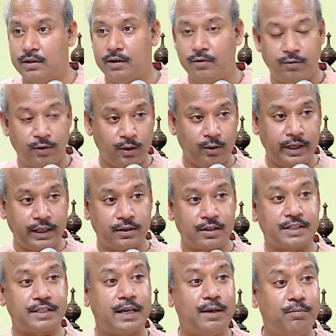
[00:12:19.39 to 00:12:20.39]
following the
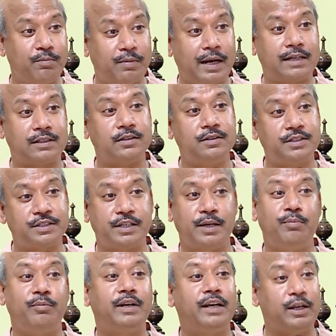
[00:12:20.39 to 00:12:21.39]
same pattern,
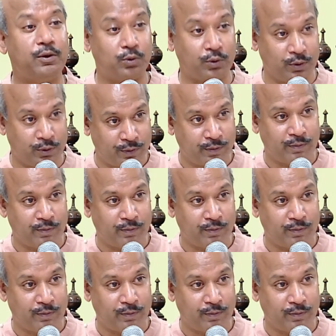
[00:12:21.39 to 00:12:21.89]
same tune.